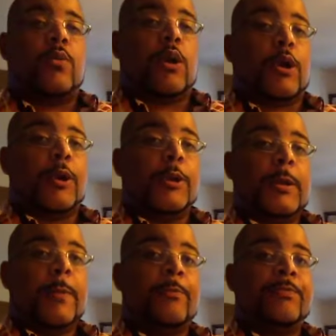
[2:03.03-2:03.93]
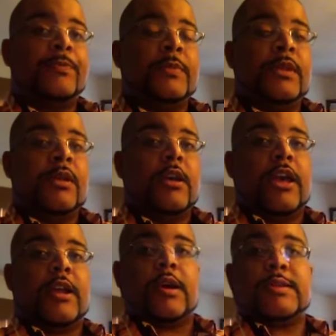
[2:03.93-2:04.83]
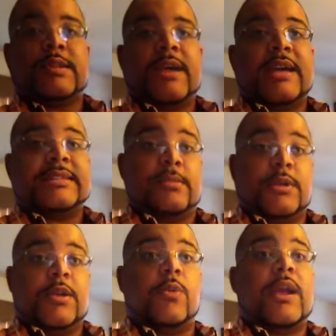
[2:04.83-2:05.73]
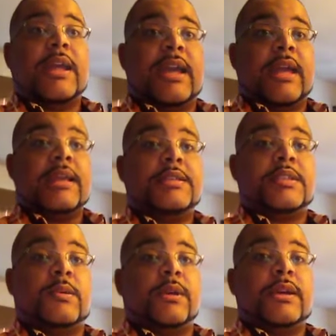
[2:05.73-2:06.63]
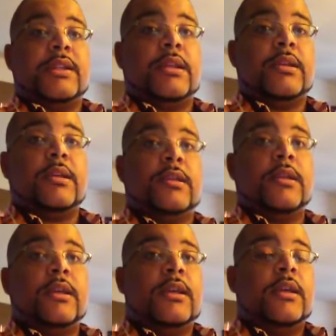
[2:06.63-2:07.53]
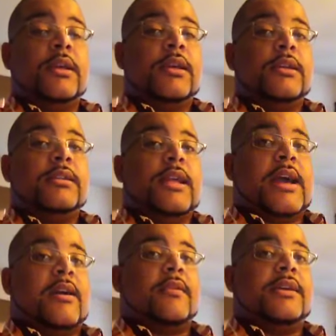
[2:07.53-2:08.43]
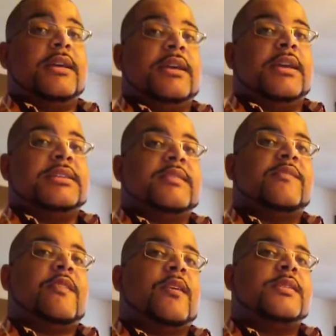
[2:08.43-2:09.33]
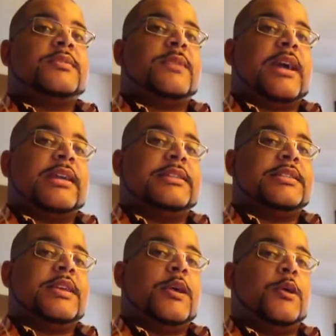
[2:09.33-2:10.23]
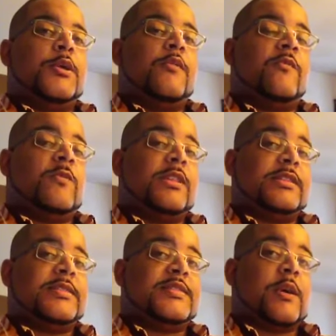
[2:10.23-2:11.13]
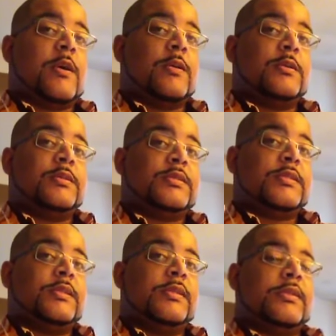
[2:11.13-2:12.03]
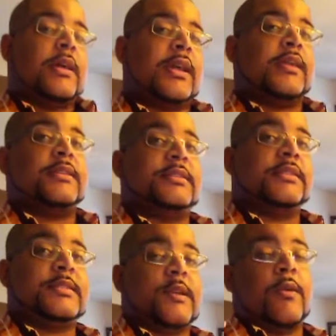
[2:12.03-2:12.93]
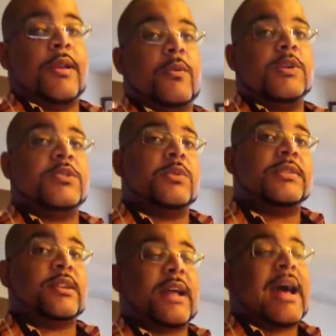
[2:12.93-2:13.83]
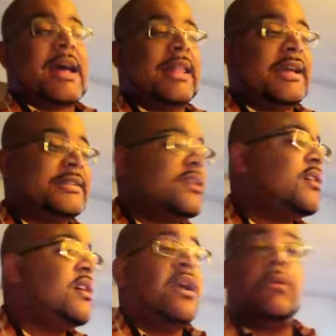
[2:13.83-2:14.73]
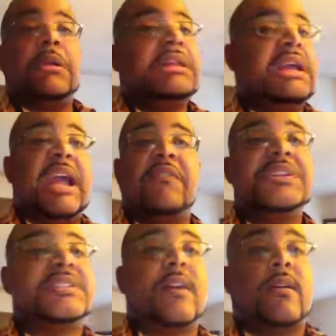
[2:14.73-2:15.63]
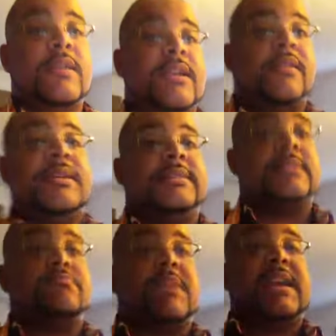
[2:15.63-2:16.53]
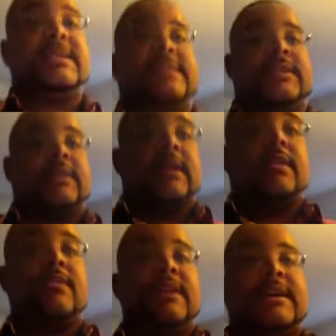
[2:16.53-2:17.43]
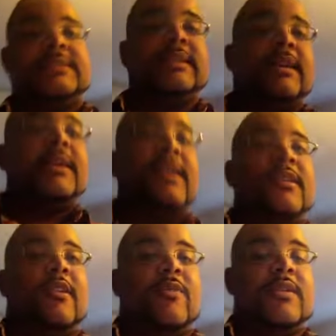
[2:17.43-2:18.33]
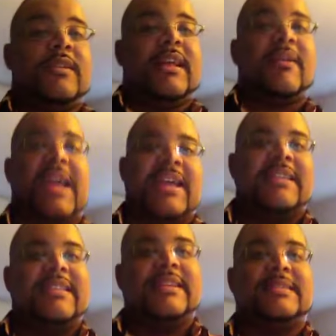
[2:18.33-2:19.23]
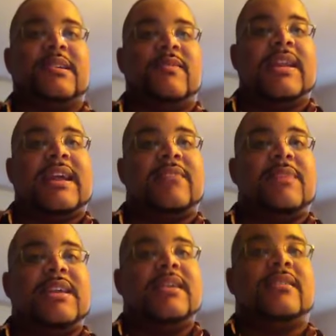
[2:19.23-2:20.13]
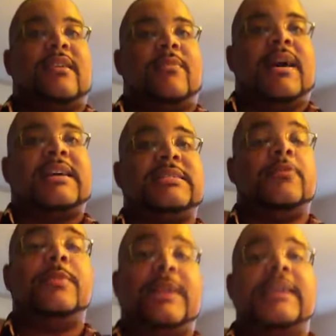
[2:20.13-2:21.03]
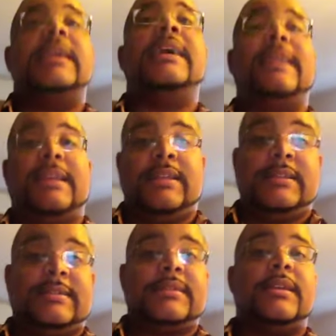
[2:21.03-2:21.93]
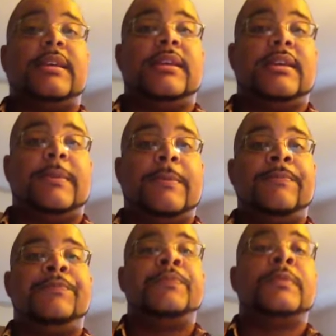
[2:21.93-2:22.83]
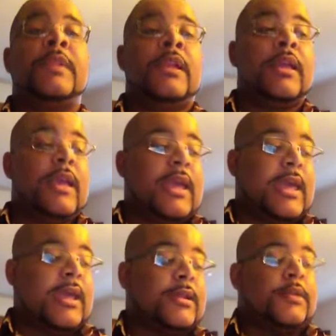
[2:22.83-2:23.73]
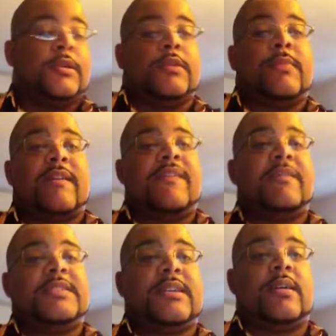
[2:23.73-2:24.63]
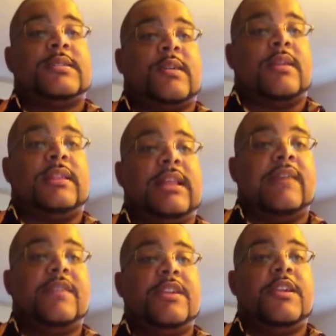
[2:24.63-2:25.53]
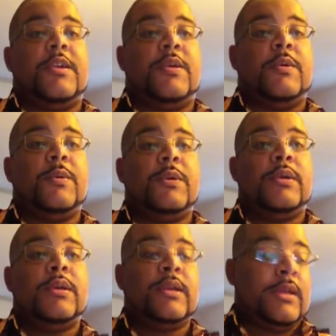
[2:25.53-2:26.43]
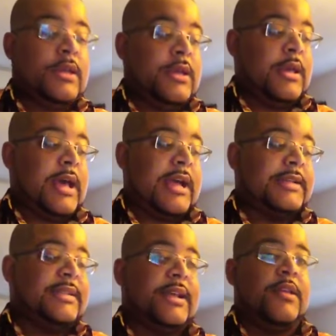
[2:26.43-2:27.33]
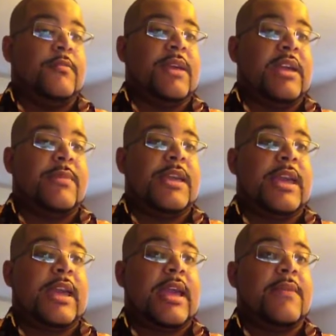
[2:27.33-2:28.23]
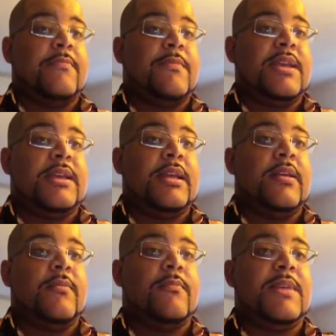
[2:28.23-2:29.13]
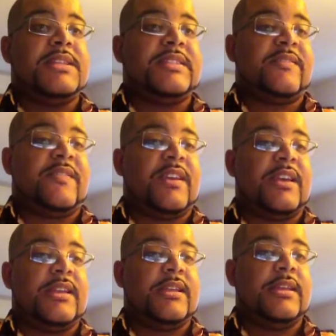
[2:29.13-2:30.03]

word, and also had some good reggae to it. Now, as far as what I can tell you of what the songs like concern and which ones are the highlights, really every song on here is amazing. I know you guys or wondering like, okay, there's no way that can be um, possible, but it is. And um, my favorite songs are "Loving You," "I Can Tell You," "Baby K," Mi- "Misfit,"